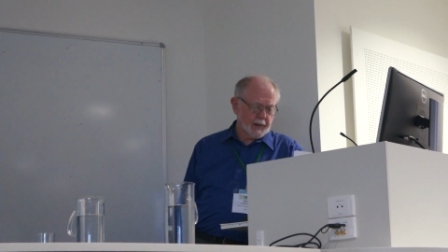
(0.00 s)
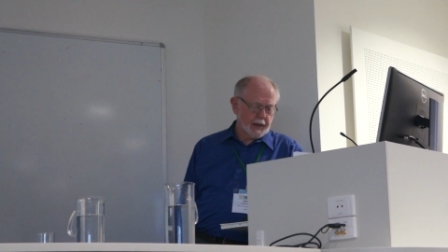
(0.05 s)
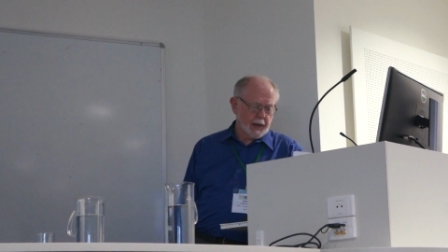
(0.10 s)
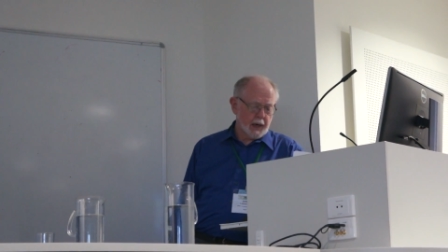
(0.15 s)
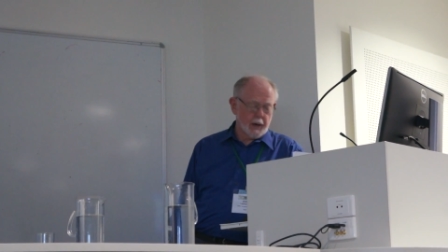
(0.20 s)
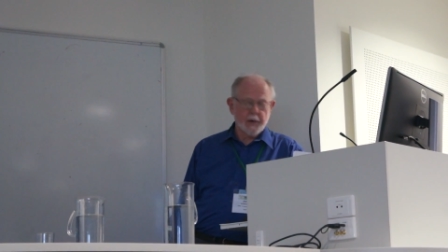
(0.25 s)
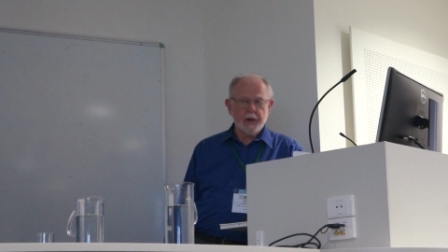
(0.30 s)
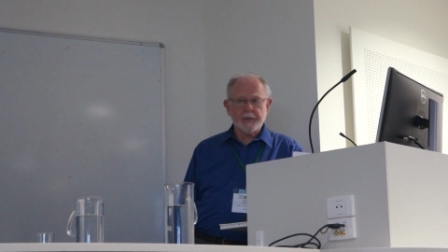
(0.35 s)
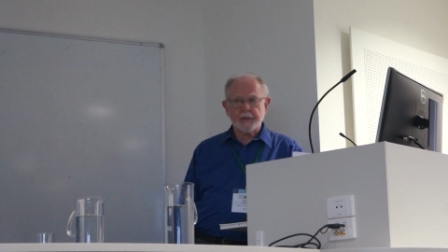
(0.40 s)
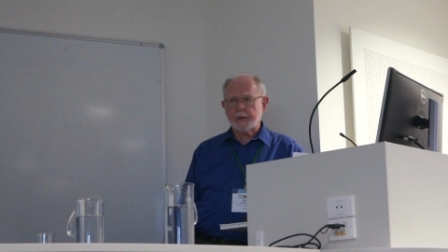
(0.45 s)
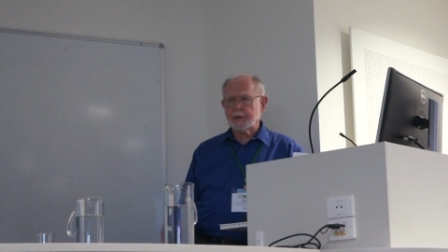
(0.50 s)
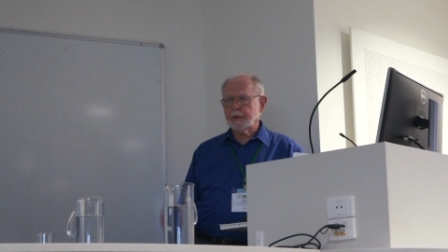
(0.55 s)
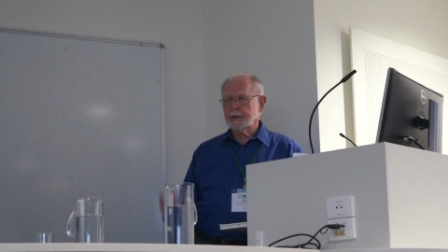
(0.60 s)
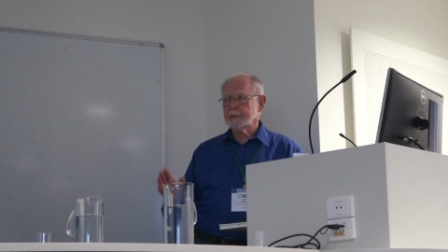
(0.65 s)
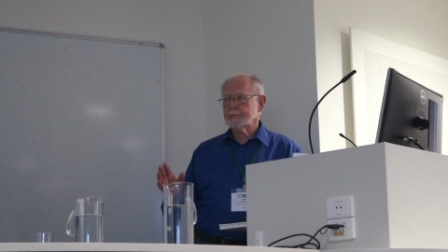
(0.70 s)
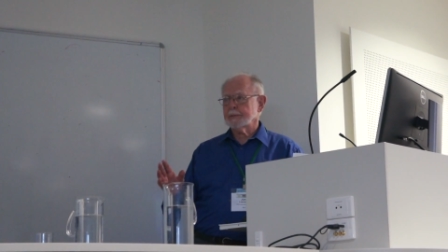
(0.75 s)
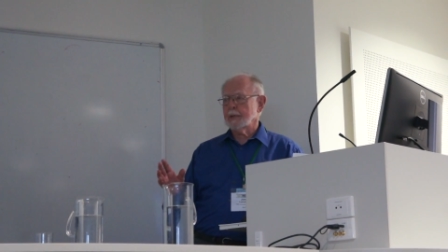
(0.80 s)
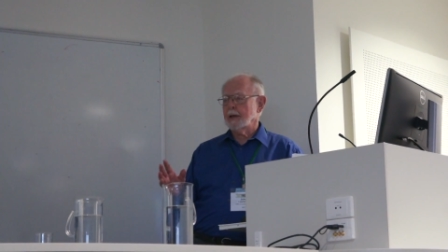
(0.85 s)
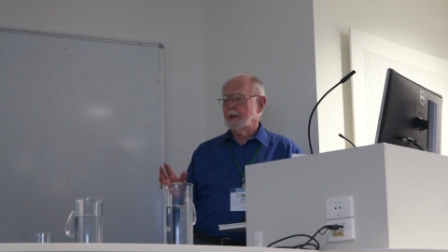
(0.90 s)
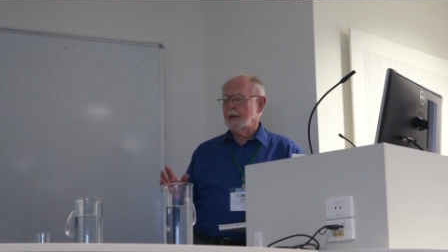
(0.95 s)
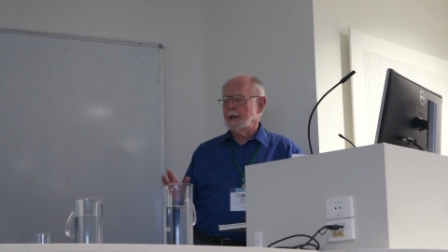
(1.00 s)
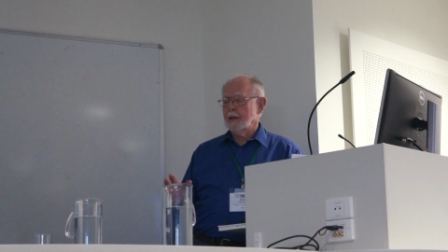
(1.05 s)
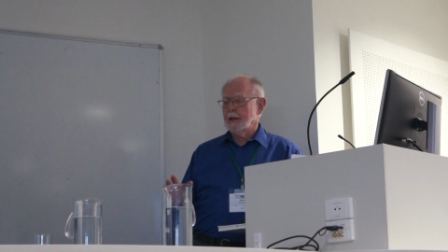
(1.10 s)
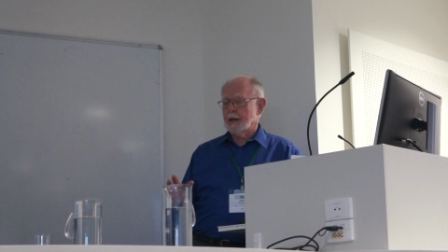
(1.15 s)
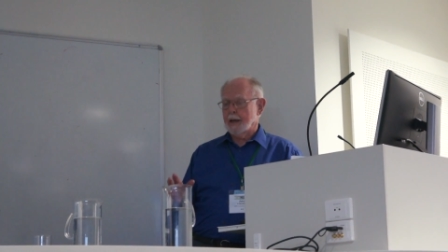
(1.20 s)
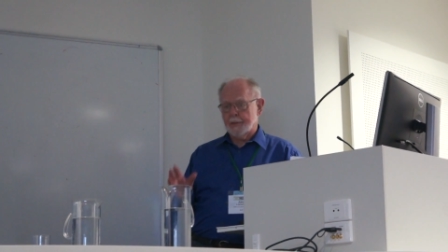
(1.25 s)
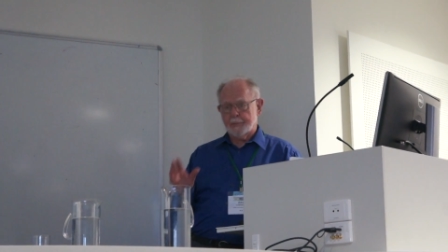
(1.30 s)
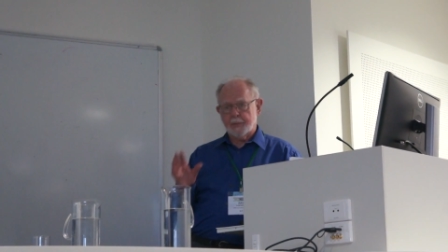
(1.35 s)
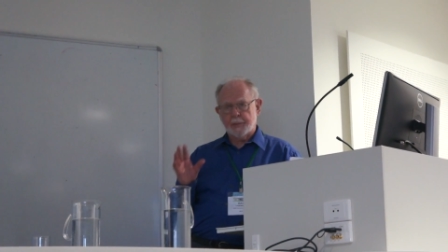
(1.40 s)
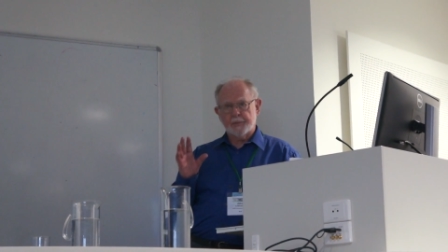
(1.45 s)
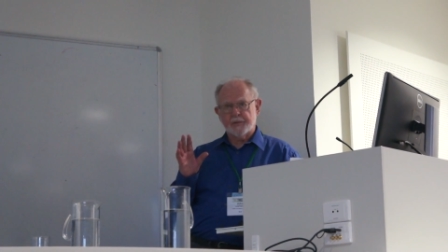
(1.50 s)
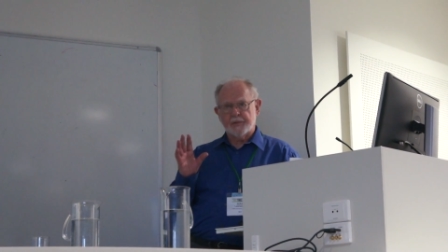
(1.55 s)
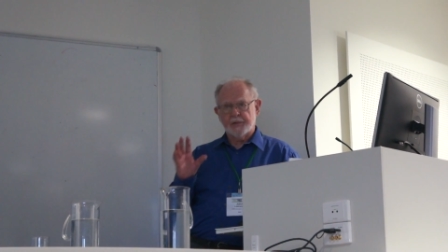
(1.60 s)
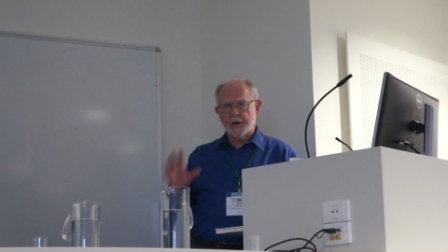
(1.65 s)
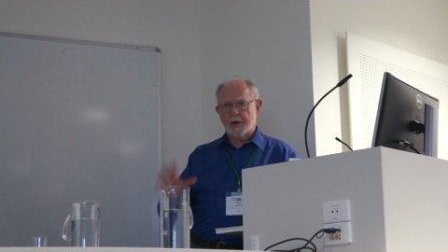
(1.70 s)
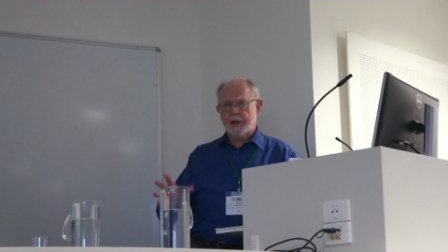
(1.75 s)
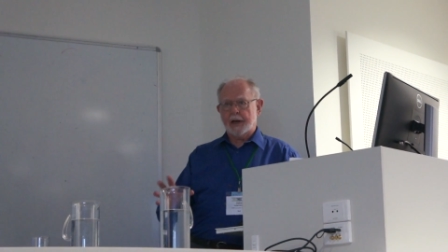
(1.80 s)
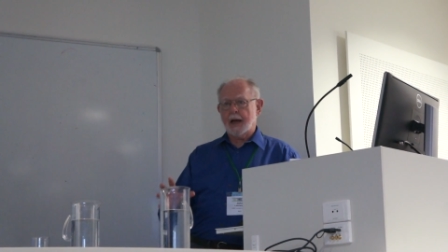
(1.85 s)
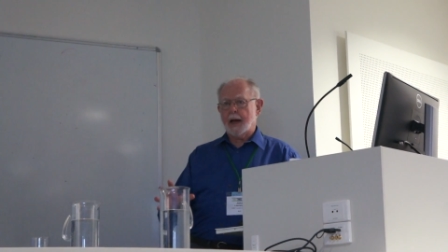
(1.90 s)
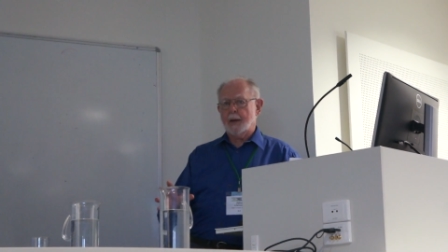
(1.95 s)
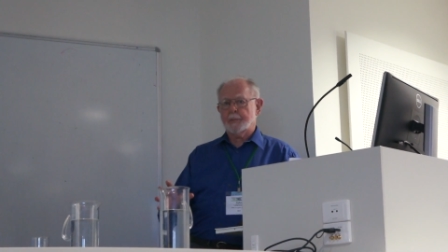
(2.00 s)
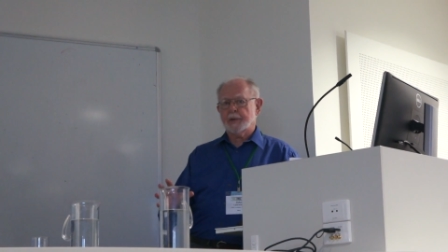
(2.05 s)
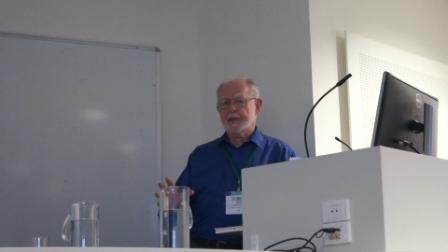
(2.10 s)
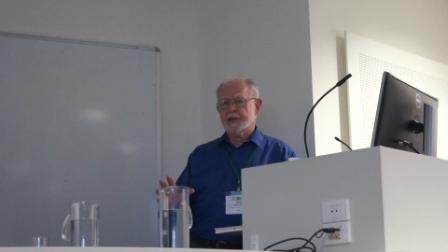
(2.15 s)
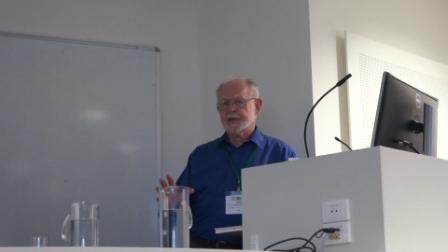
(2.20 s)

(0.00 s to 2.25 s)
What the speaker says: However, I am very happy